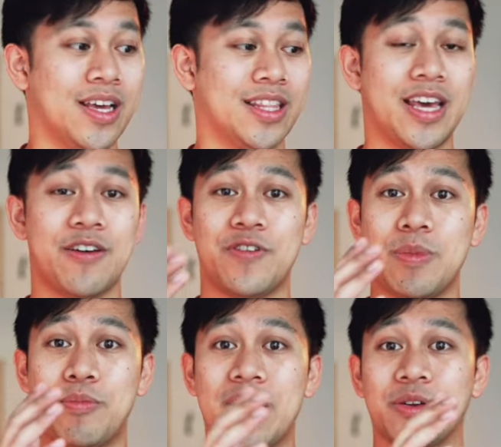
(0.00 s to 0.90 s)
They're from
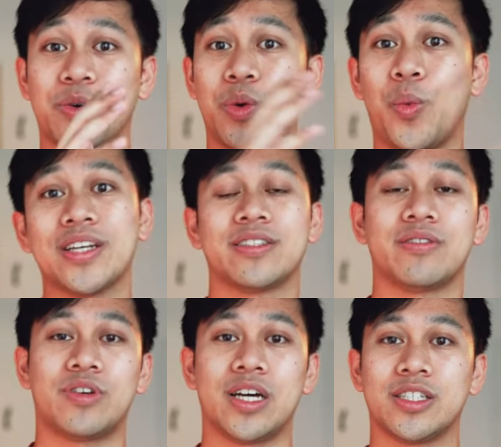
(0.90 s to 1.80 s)
a brand called
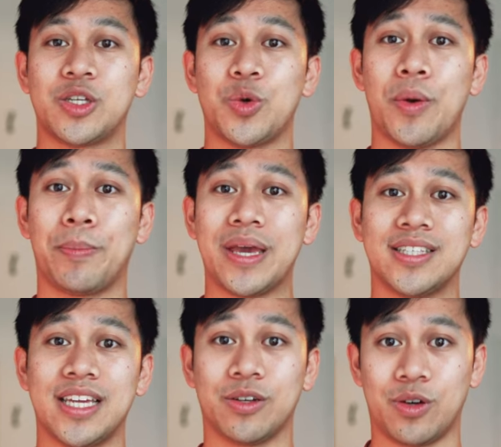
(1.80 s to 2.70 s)
Western Rise who are based
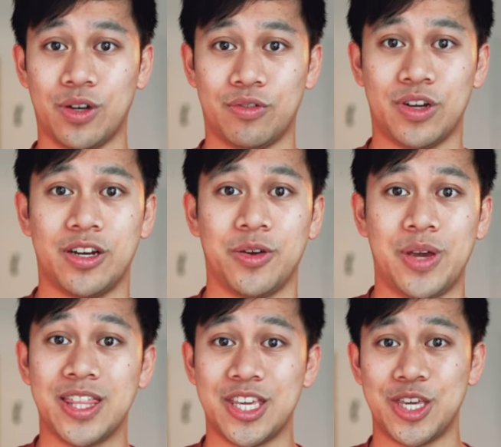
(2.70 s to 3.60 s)
in Colorado
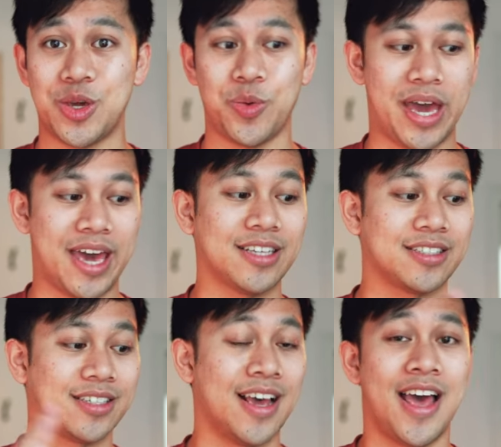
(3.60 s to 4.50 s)
in the US.